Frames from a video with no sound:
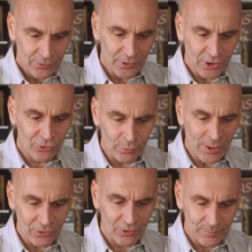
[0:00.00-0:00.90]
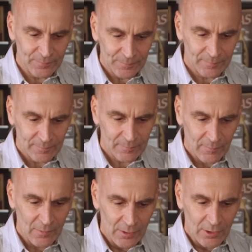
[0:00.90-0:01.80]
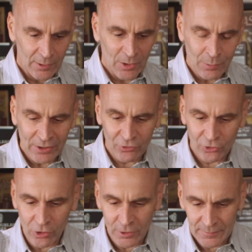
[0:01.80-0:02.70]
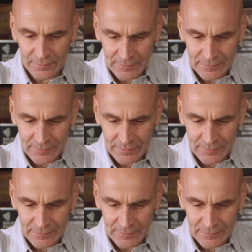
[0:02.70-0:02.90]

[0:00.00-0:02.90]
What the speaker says: Don't need too much. Be quite strong.